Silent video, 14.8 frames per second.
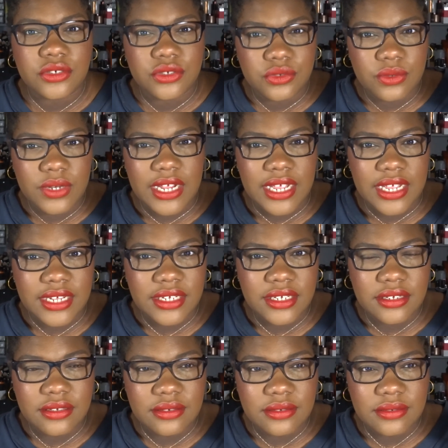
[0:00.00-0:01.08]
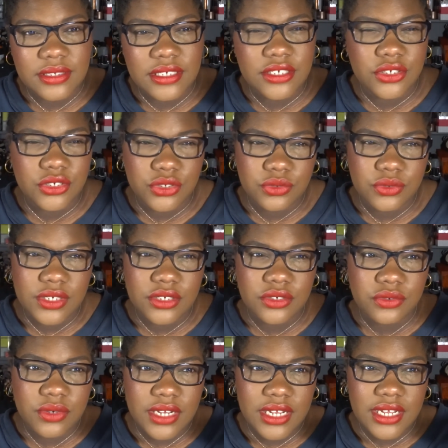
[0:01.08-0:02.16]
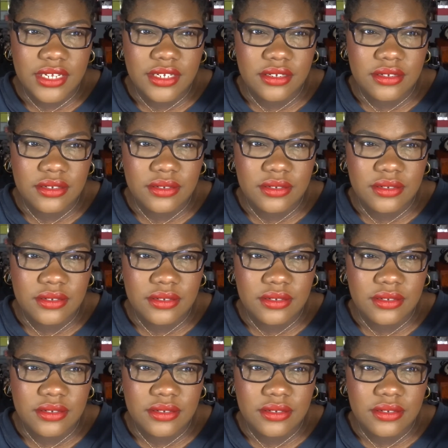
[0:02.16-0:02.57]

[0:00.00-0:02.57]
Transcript: July. In June and July?